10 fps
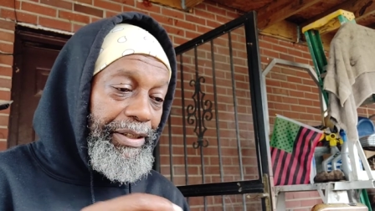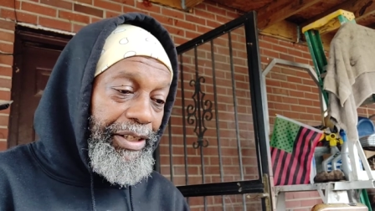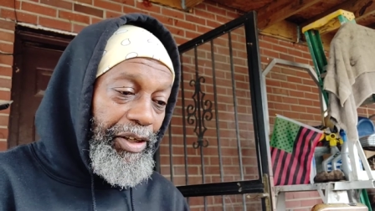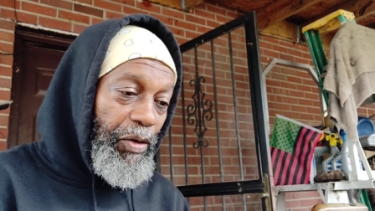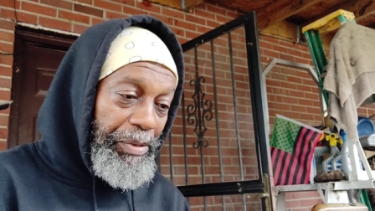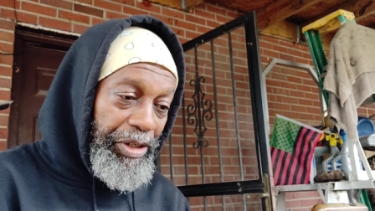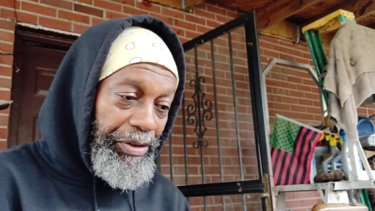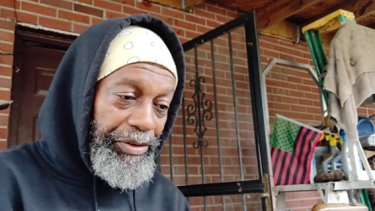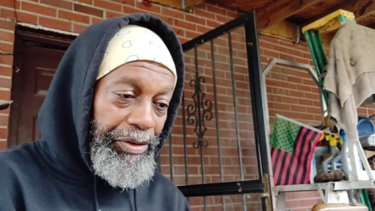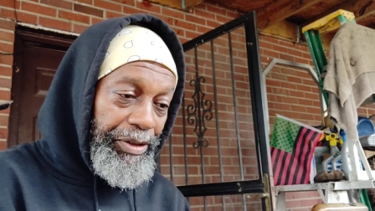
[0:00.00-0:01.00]

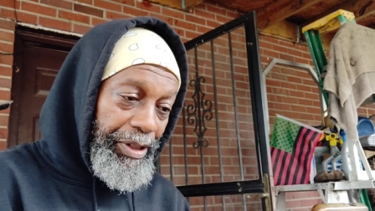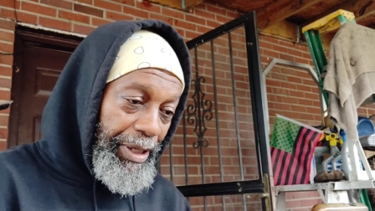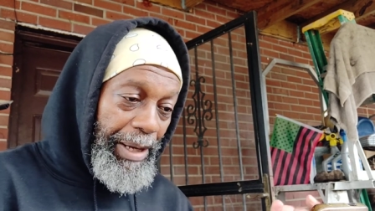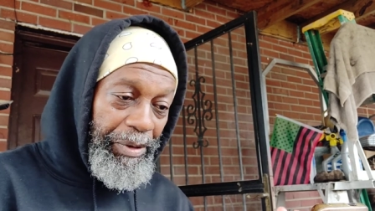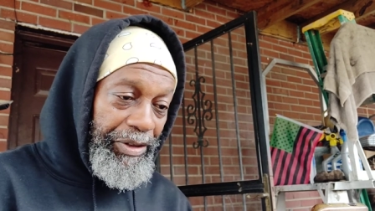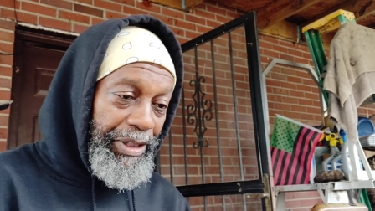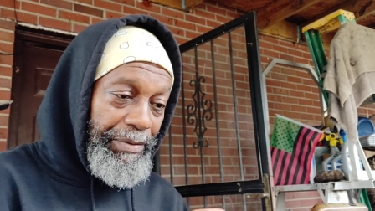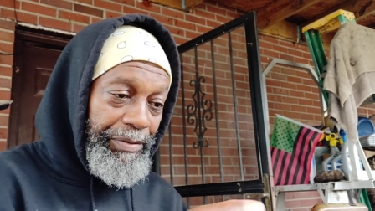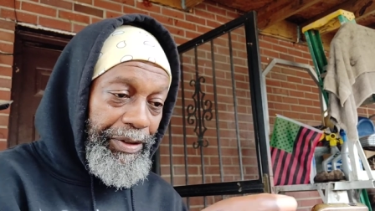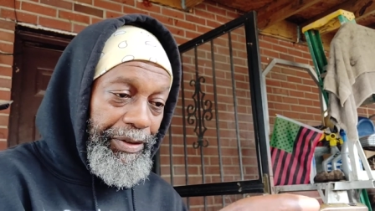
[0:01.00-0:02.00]
kilometers or kilometers,
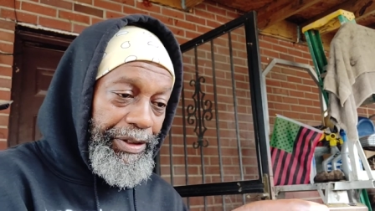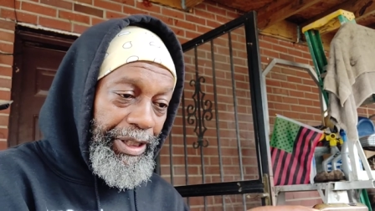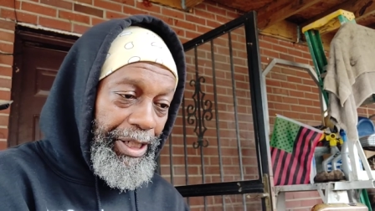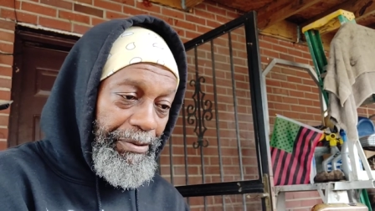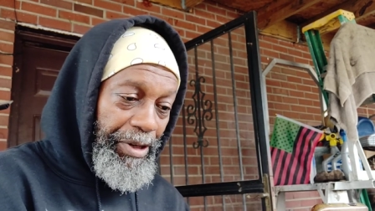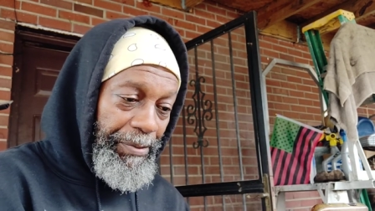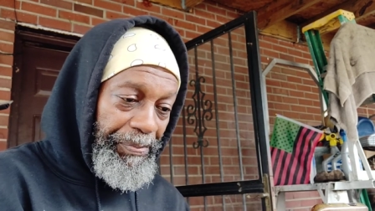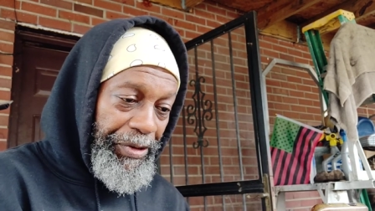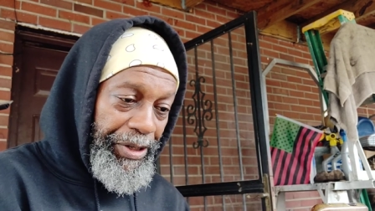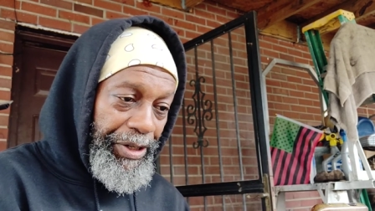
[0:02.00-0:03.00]
however y'all say that, right?
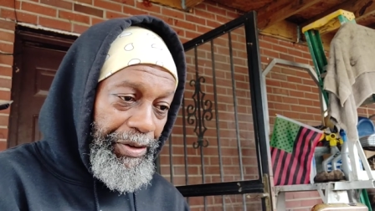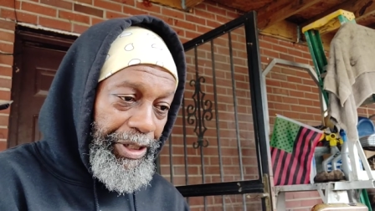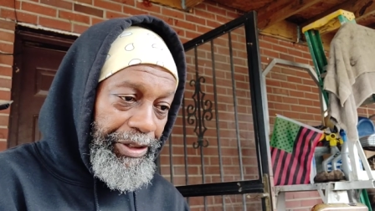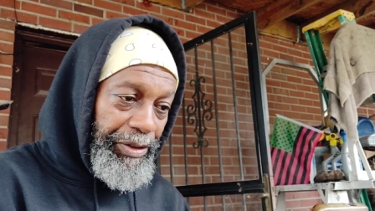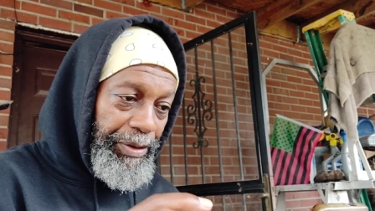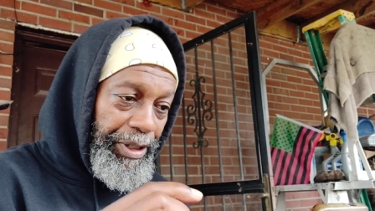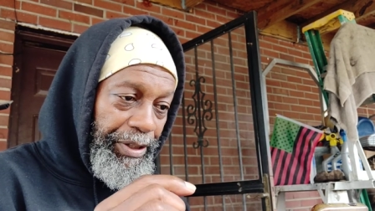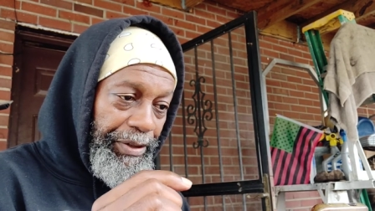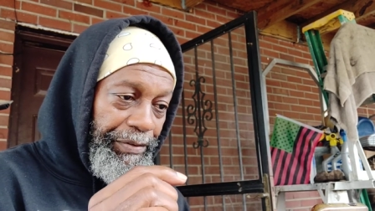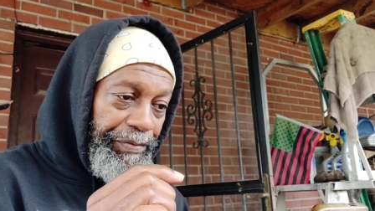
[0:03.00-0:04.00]
Okay, so
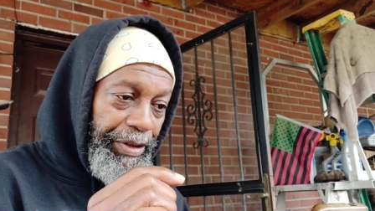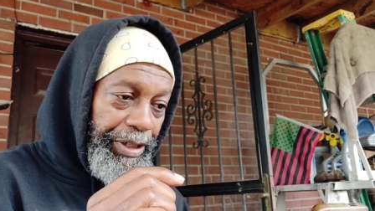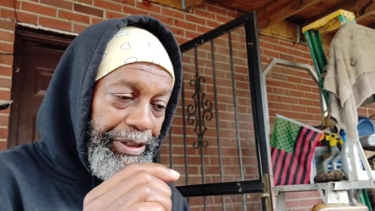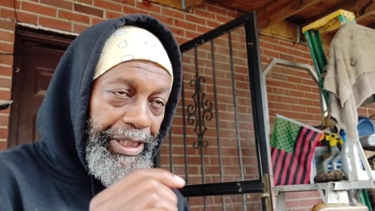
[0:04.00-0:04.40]
uh,